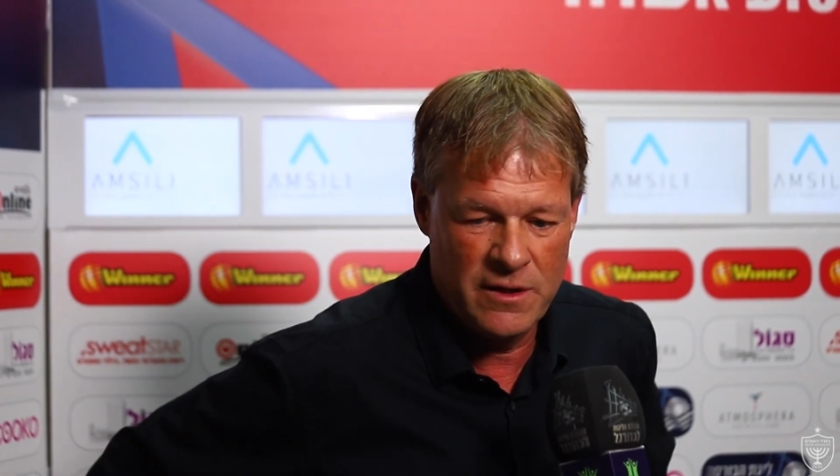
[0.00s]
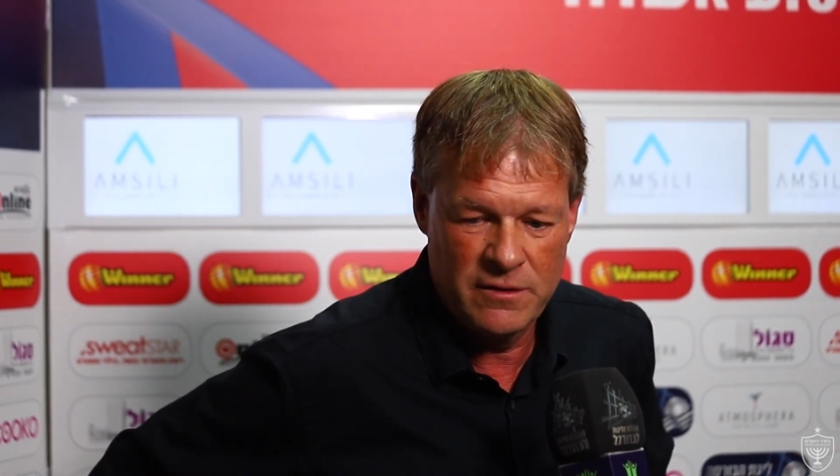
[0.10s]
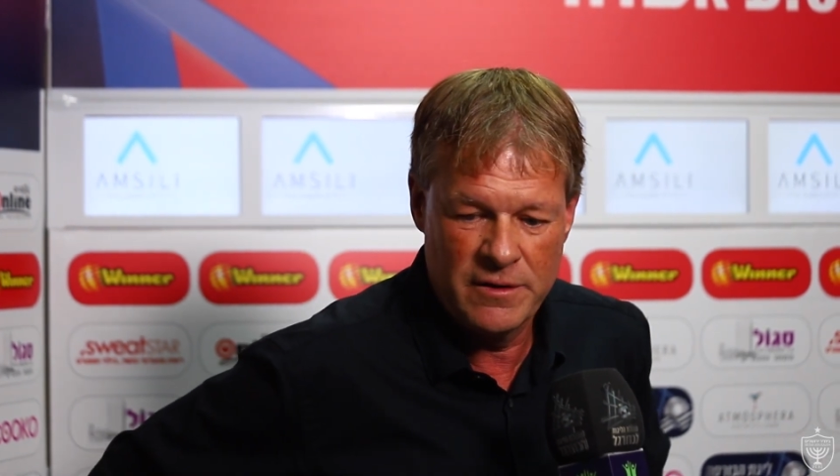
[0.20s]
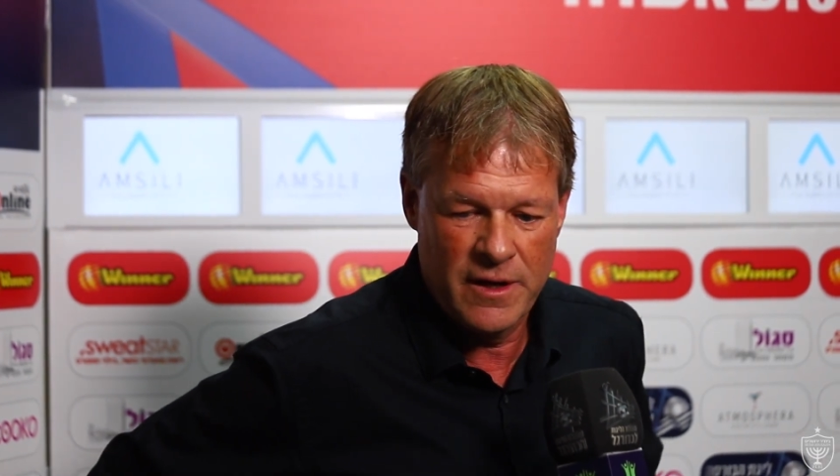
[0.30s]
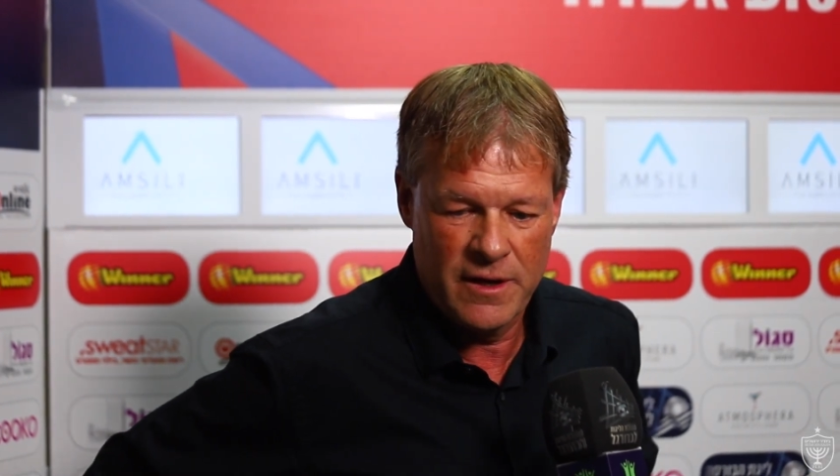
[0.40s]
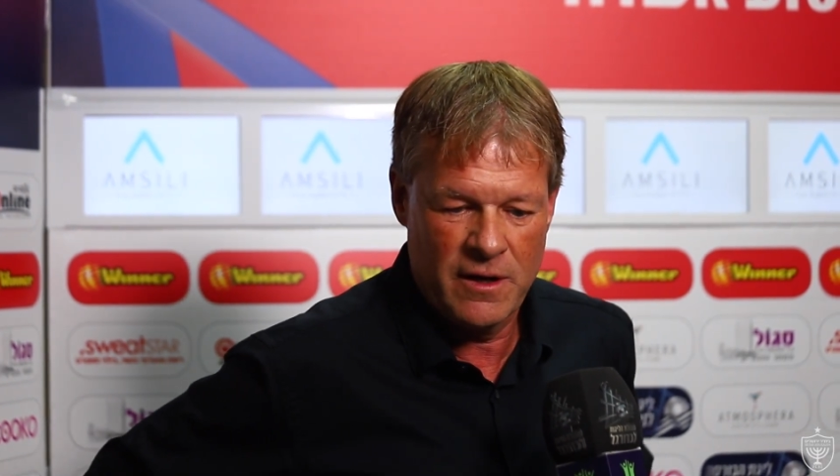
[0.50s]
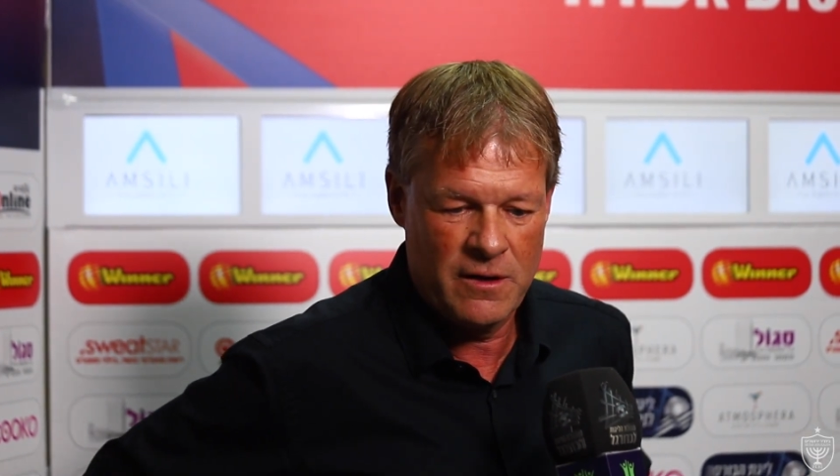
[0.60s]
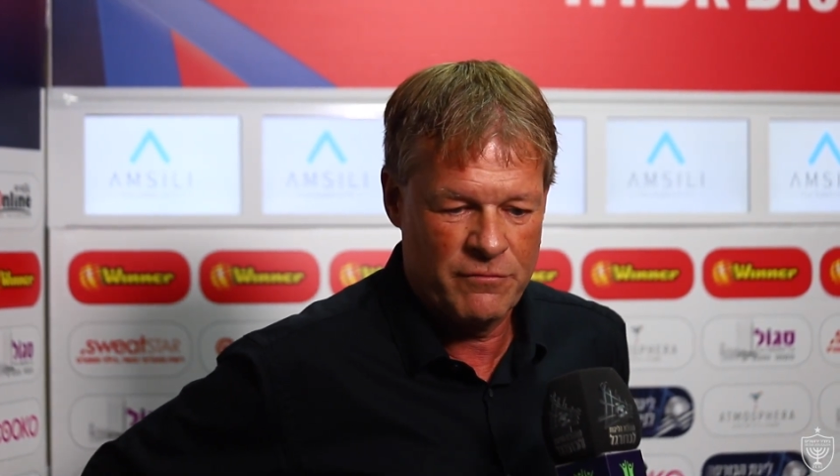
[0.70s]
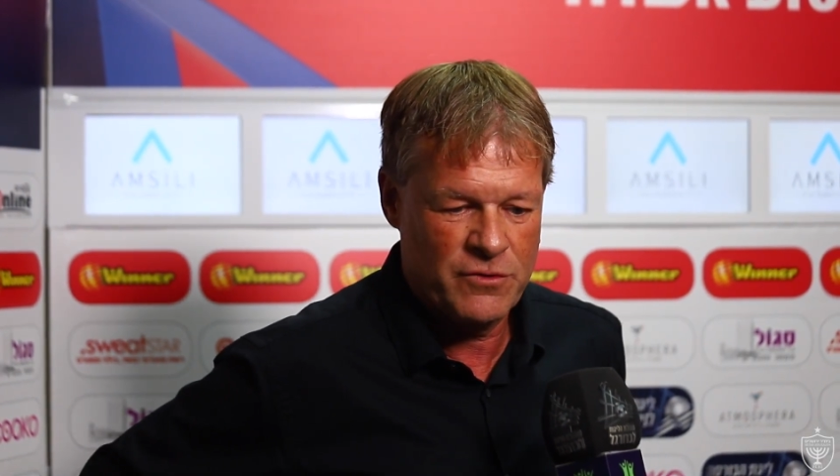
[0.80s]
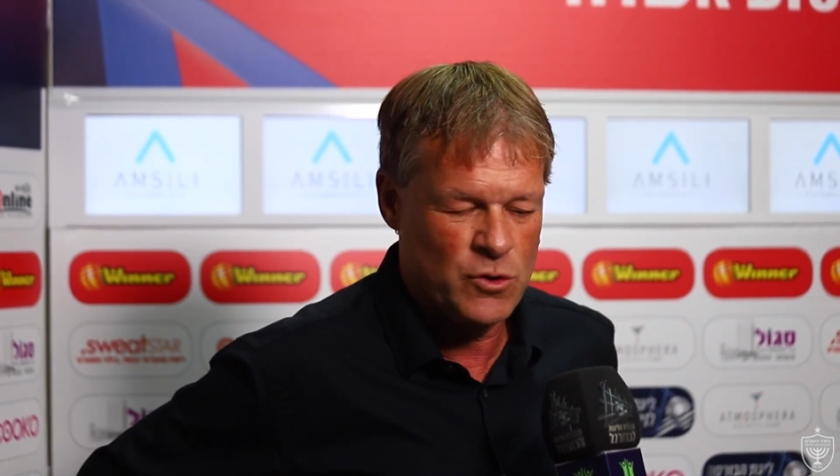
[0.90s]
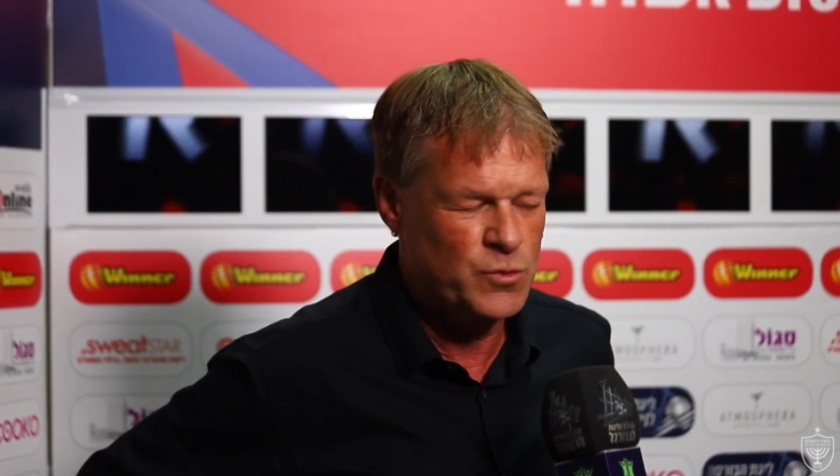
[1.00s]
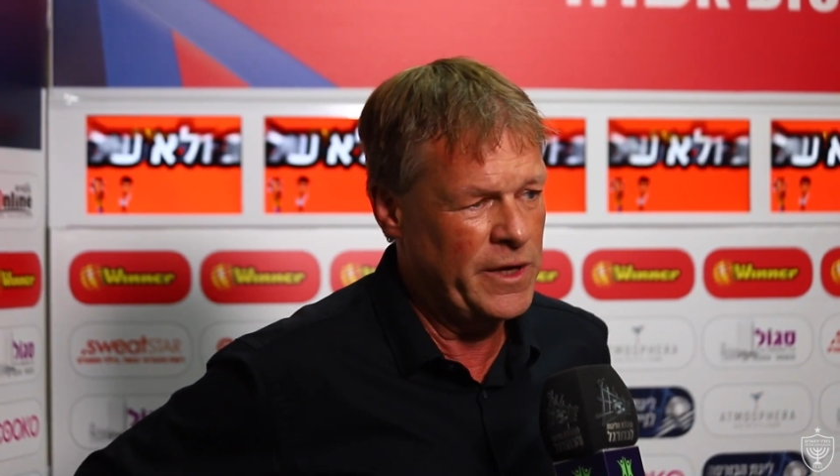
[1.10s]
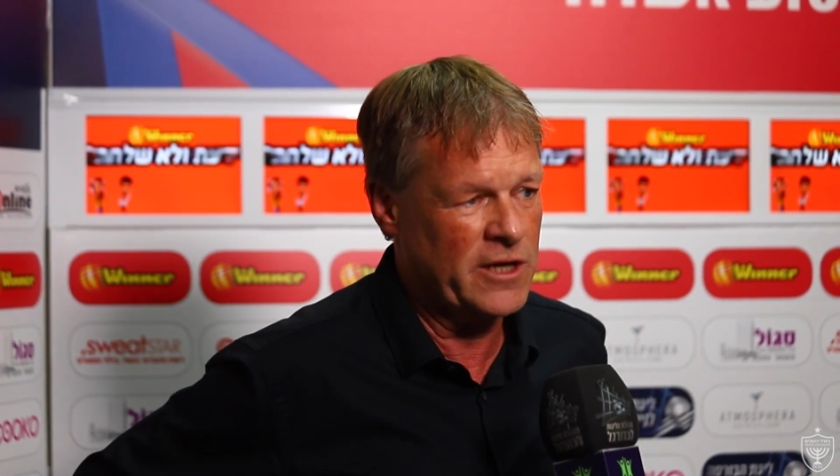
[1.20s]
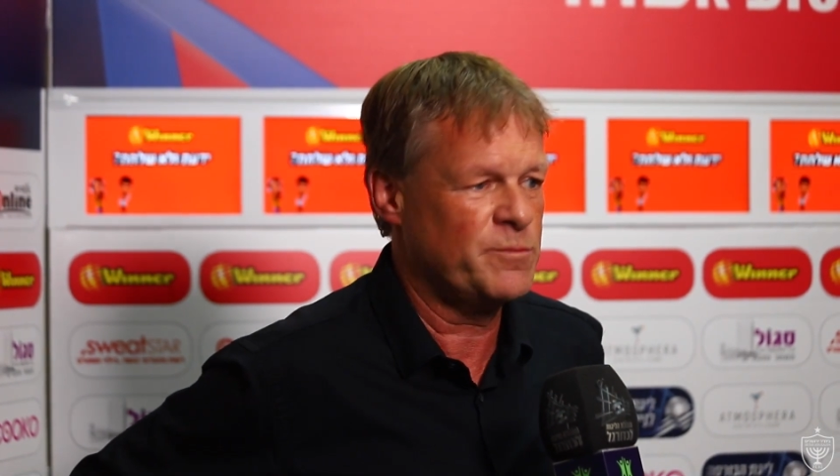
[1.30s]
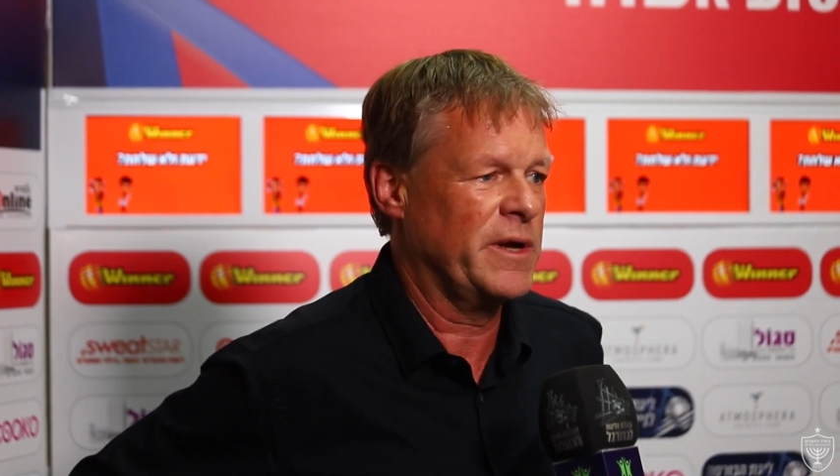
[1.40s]
And of course
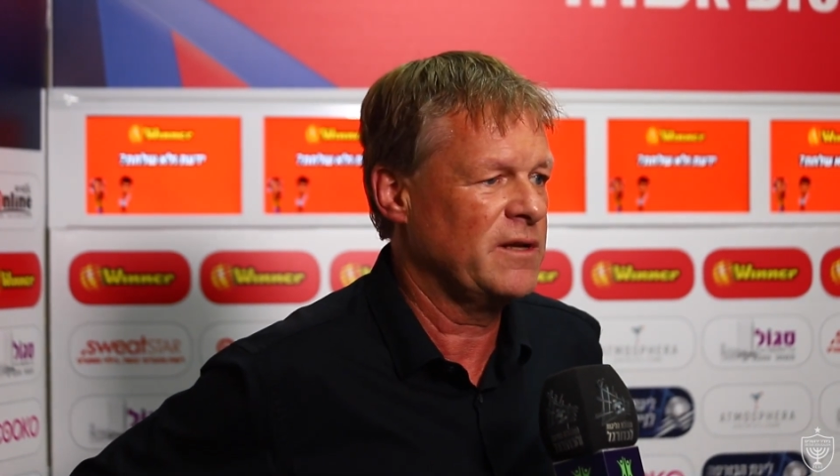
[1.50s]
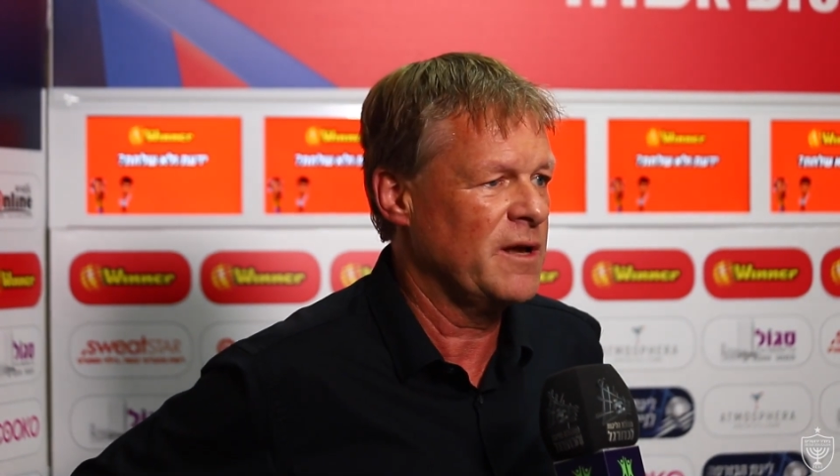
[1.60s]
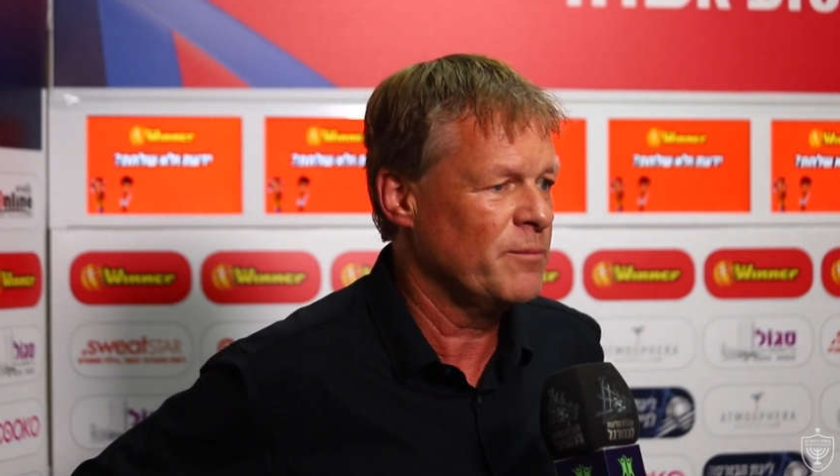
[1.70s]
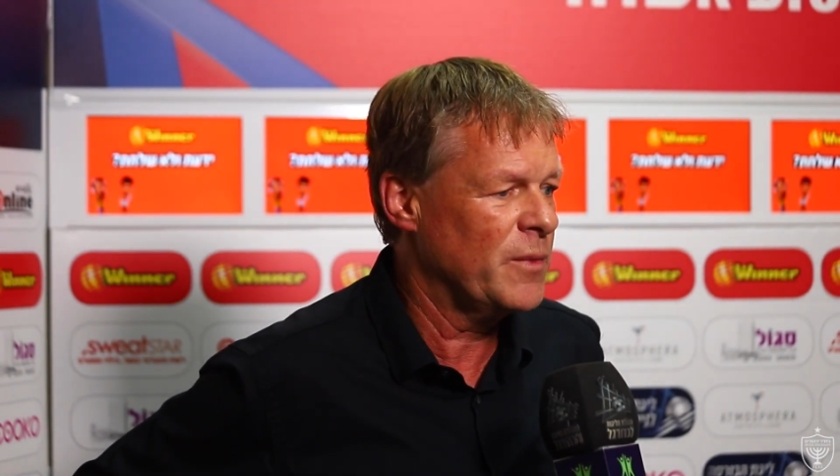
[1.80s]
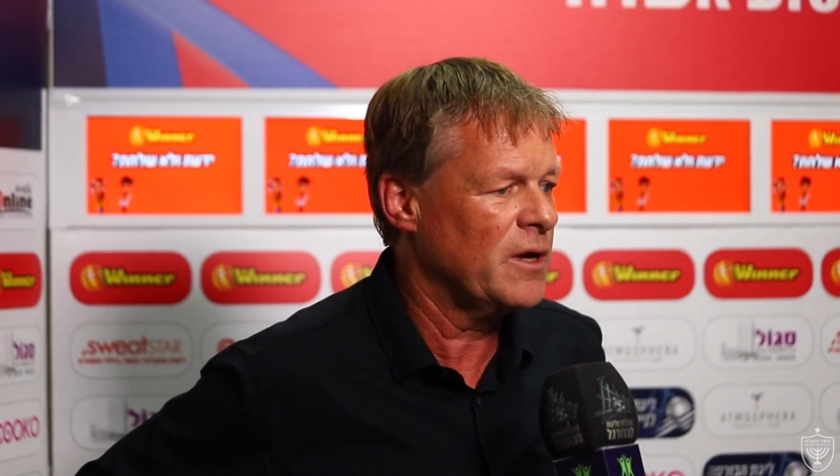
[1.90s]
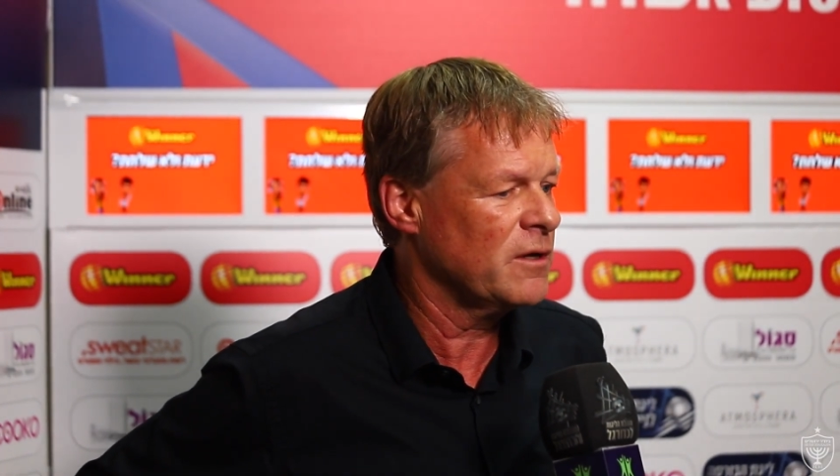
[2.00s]
we expect them